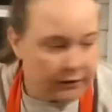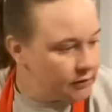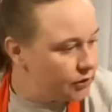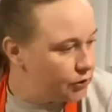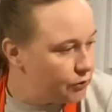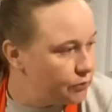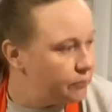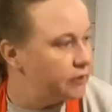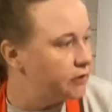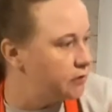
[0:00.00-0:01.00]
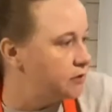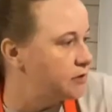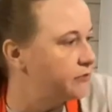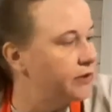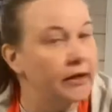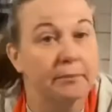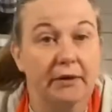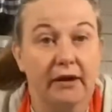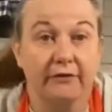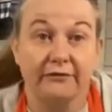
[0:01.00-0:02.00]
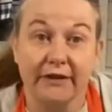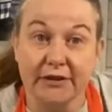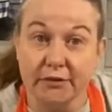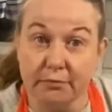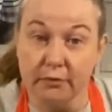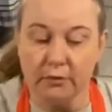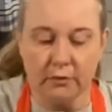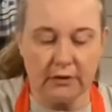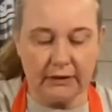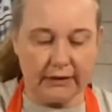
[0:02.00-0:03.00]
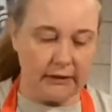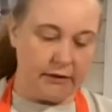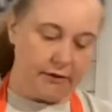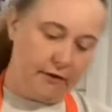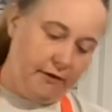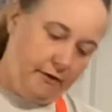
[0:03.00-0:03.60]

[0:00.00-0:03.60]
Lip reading: 2/3 of a cup of vegetable oil in here.